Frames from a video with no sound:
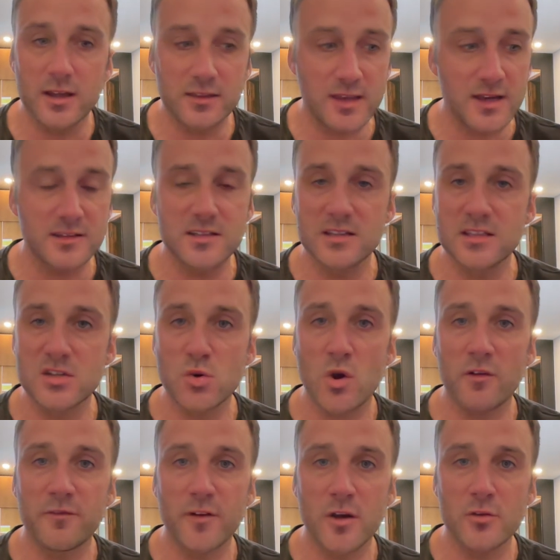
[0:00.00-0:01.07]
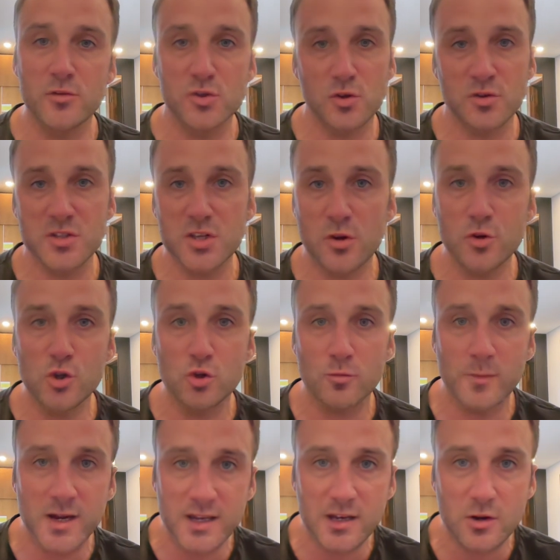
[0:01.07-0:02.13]
addicted to our phones, on social
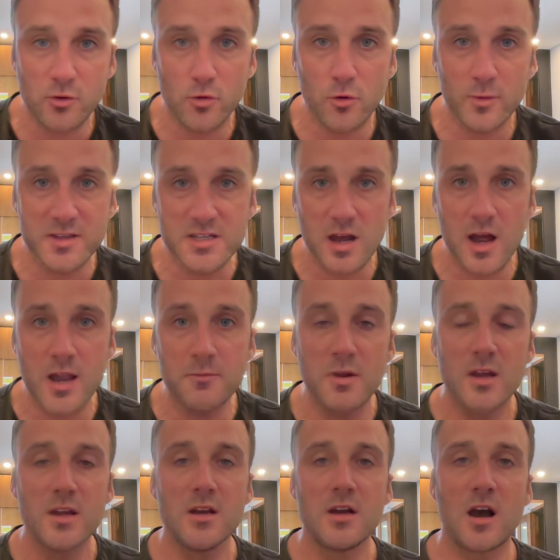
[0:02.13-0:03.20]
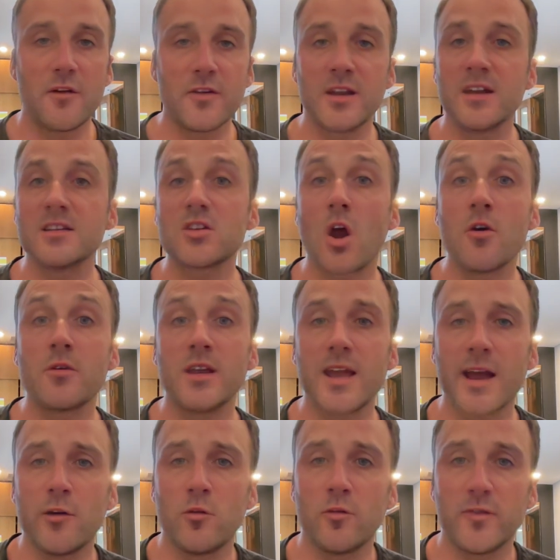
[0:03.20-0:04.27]
media all the time. I think it's only
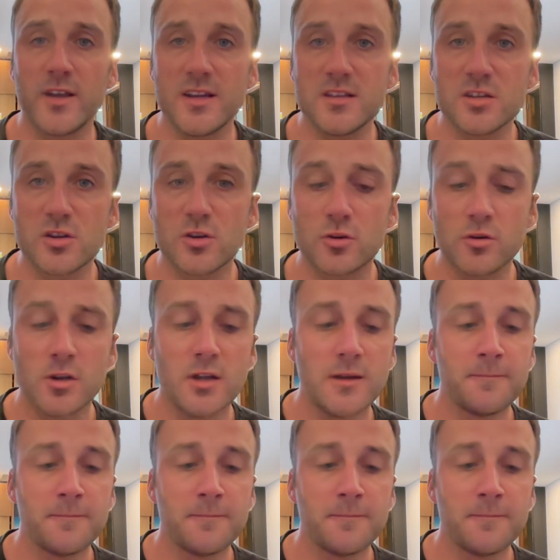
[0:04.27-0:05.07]
healthy to